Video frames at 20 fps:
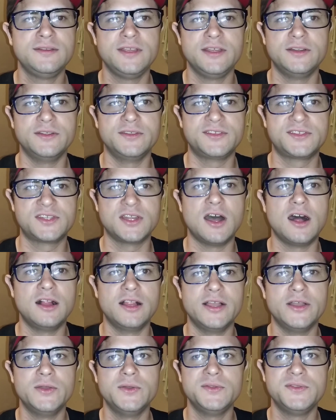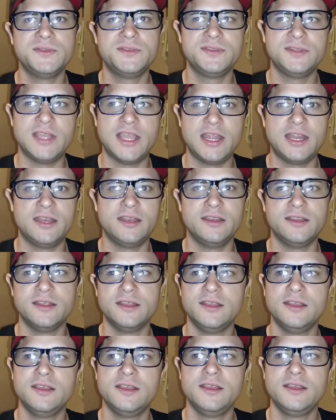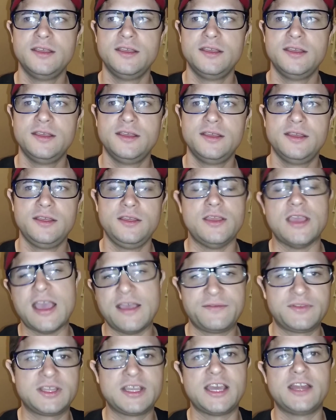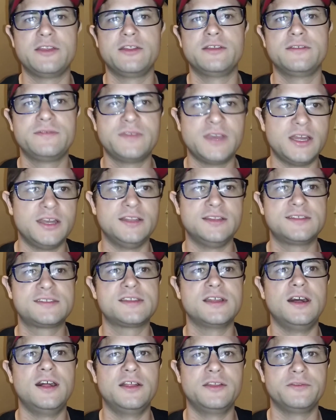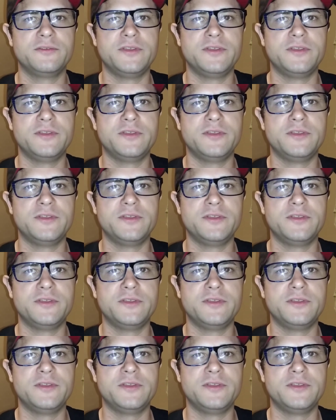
It'll stall out, and you have to kind of uninstall and